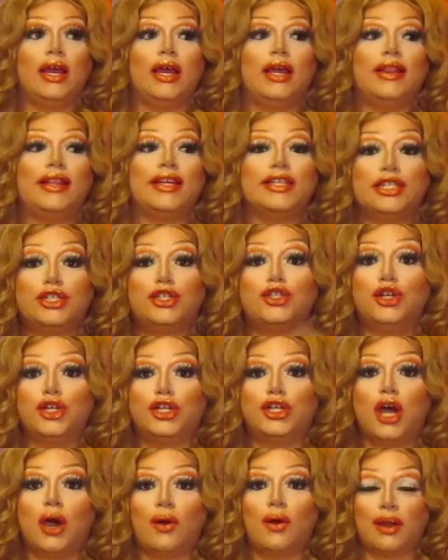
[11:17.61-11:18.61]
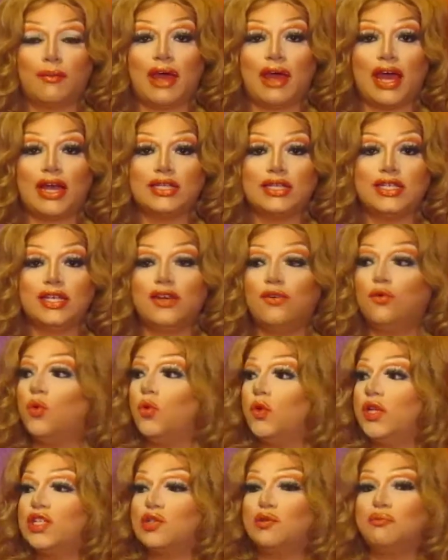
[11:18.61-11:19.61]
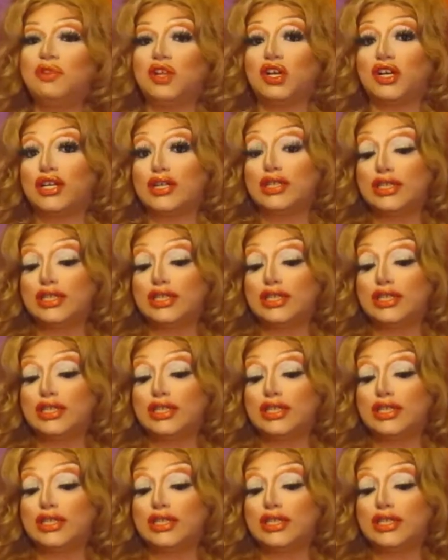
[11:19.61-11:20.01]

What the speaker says: This should go in a magazine. Ooh, this would look